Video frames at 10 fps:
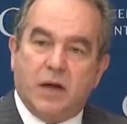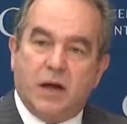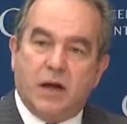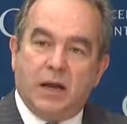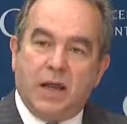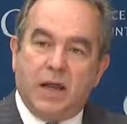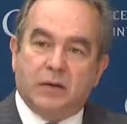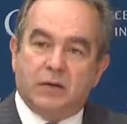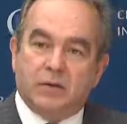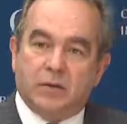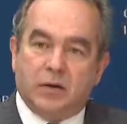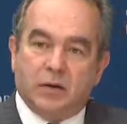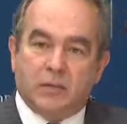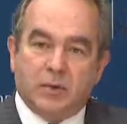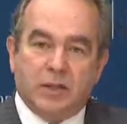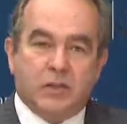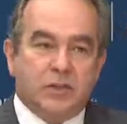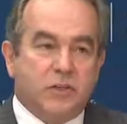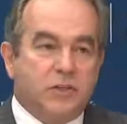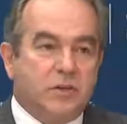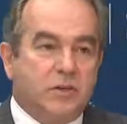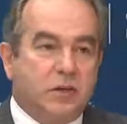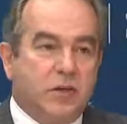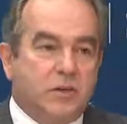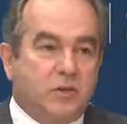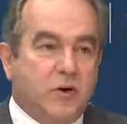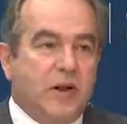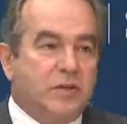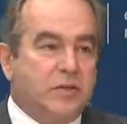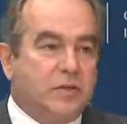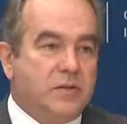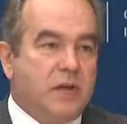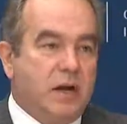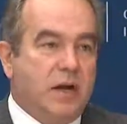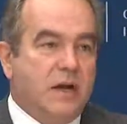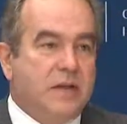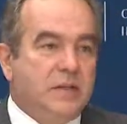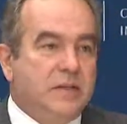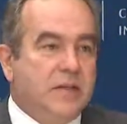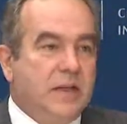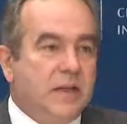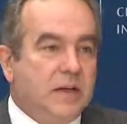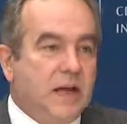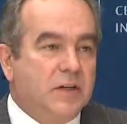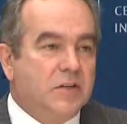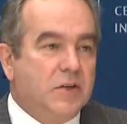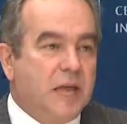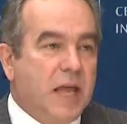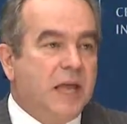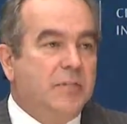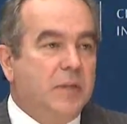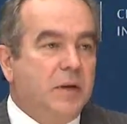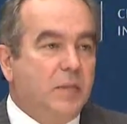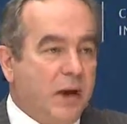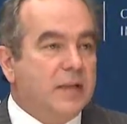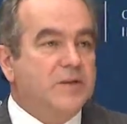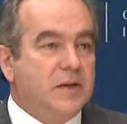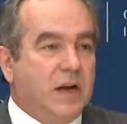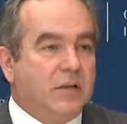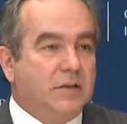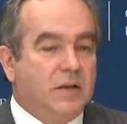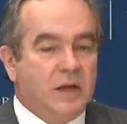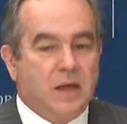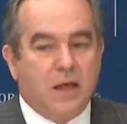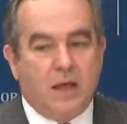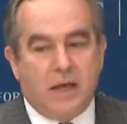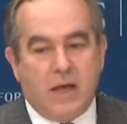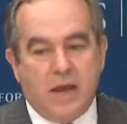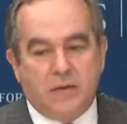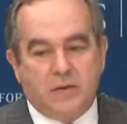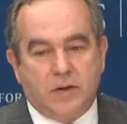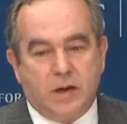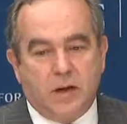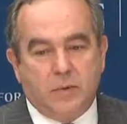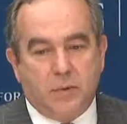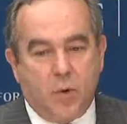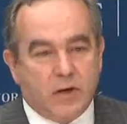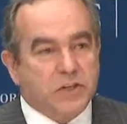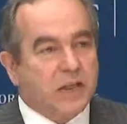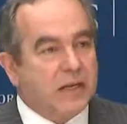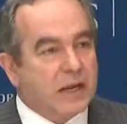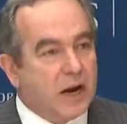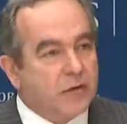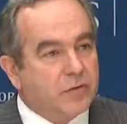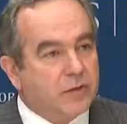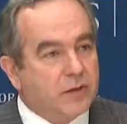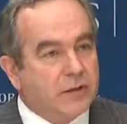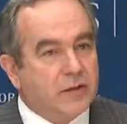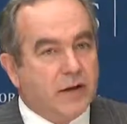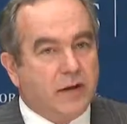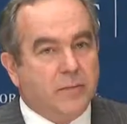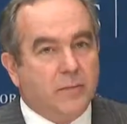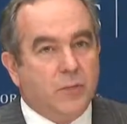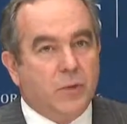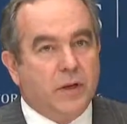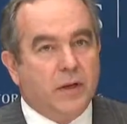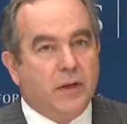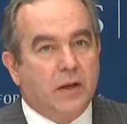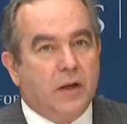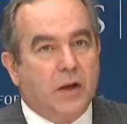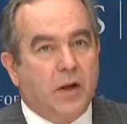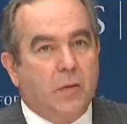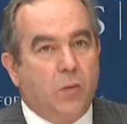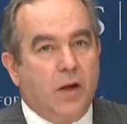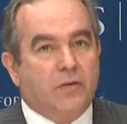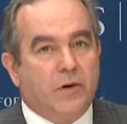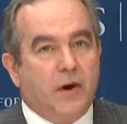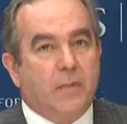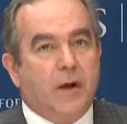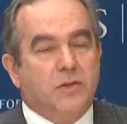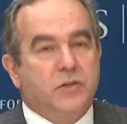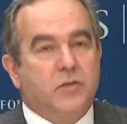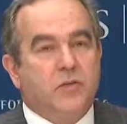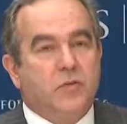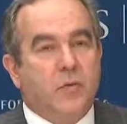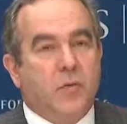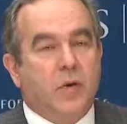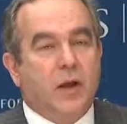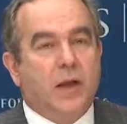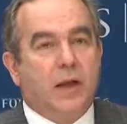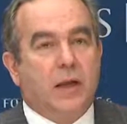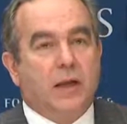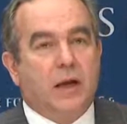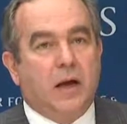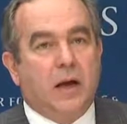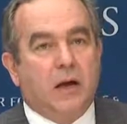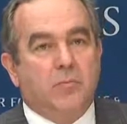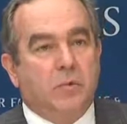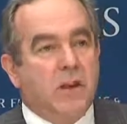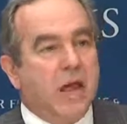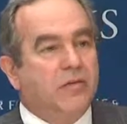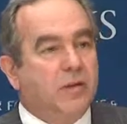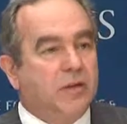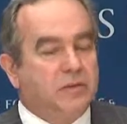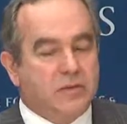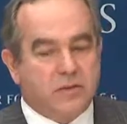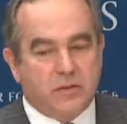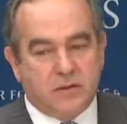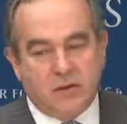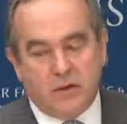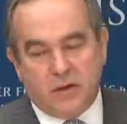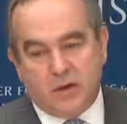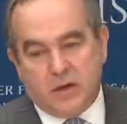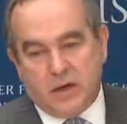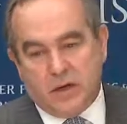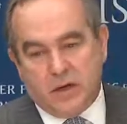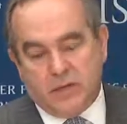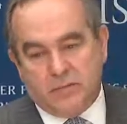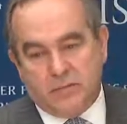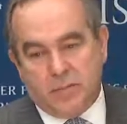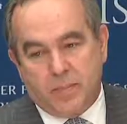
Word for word: uh, and uh, religious trends uh, in in the country can be reconciled, and uh, we watch that carefully. Um, we want very much for a uh, benevolent, um,